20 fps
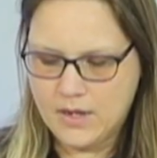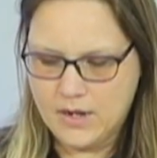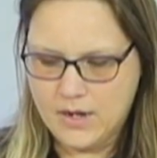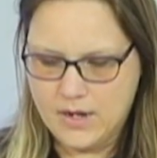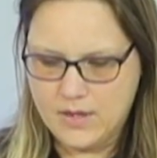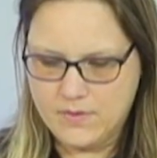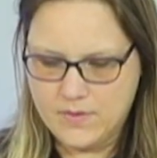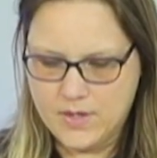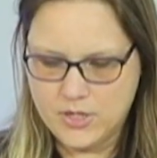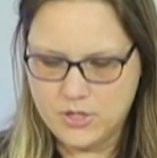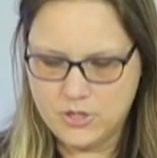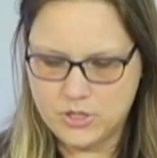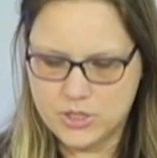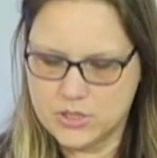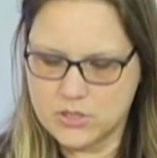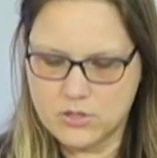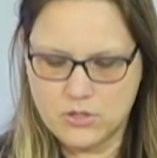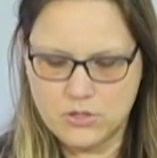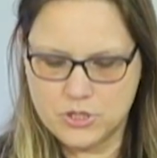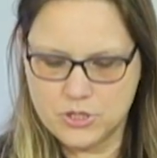And then you
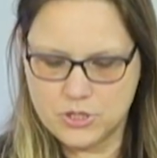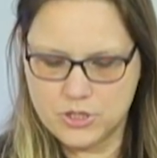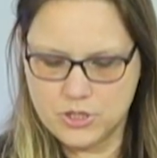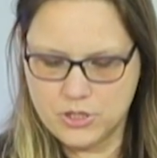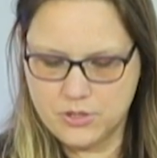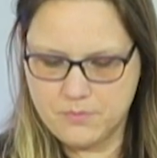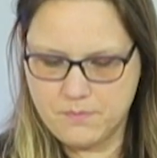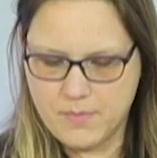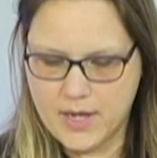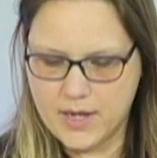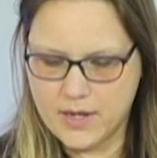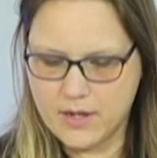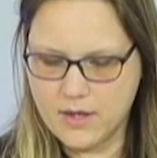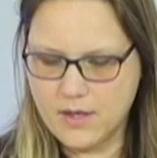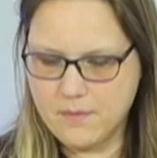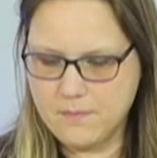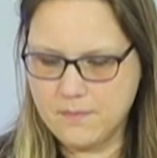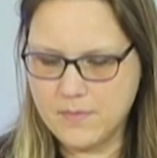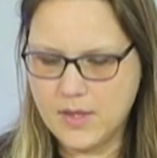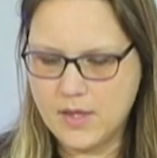just close your tube back
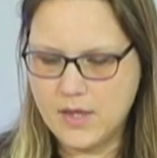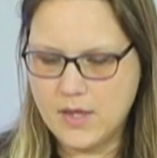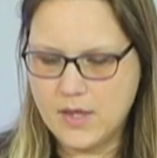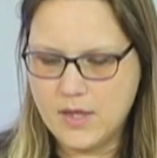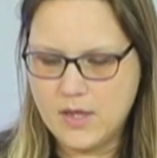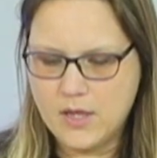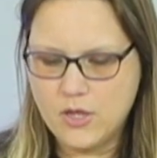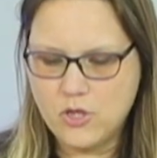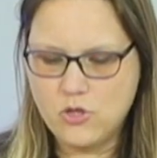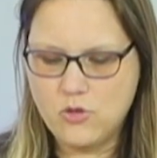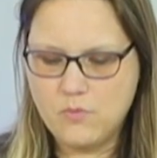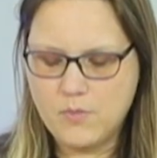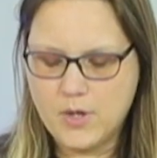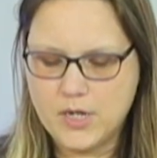up. You